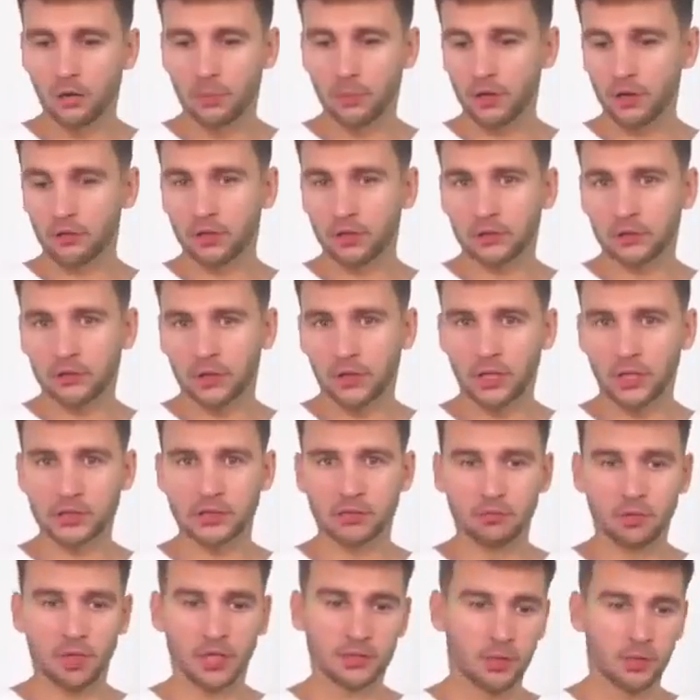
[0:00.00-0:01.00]
first of
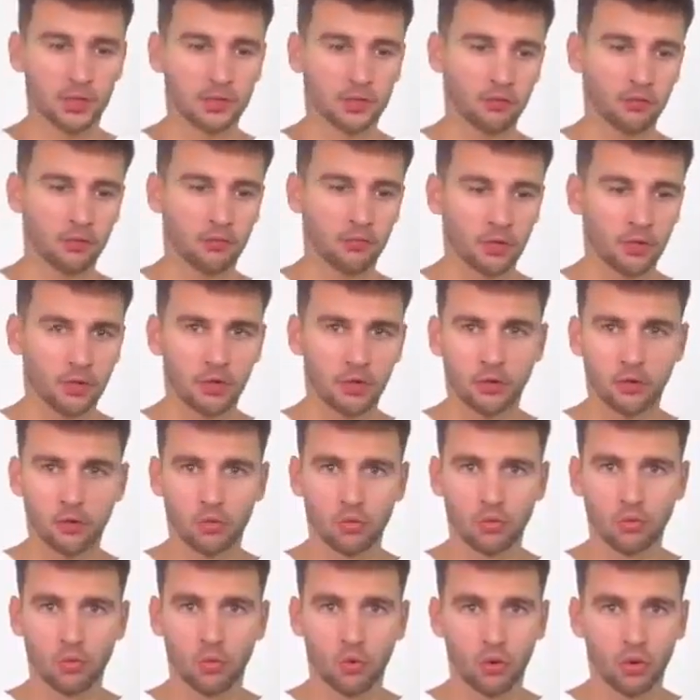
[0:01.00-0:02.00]
all, if we're
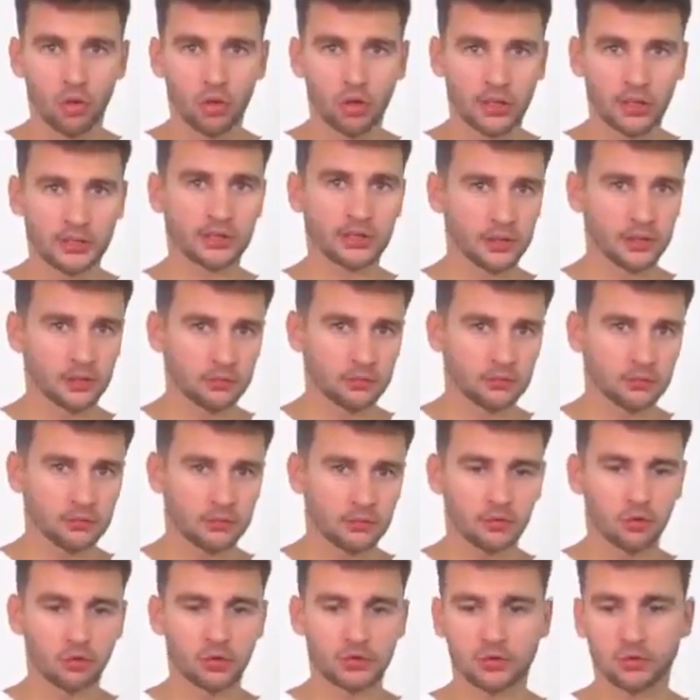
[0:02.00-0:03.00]
talking about beauty
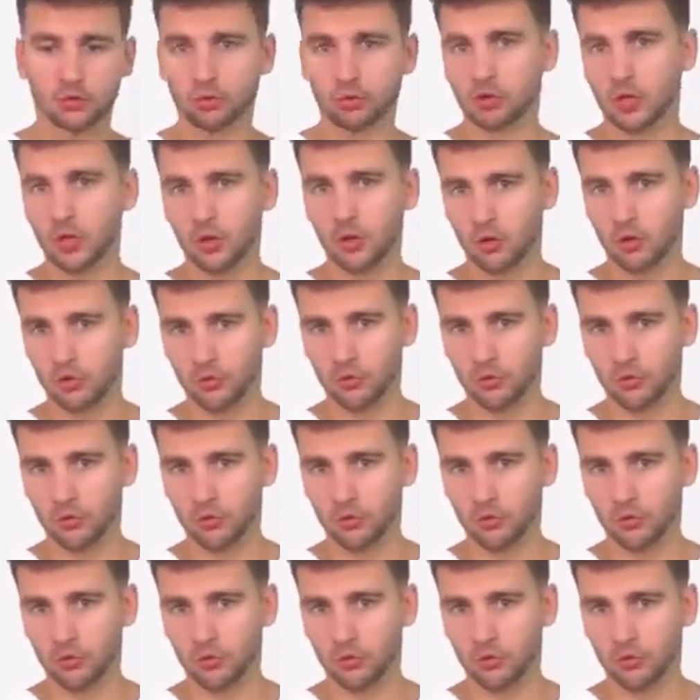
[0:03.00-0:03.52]
injections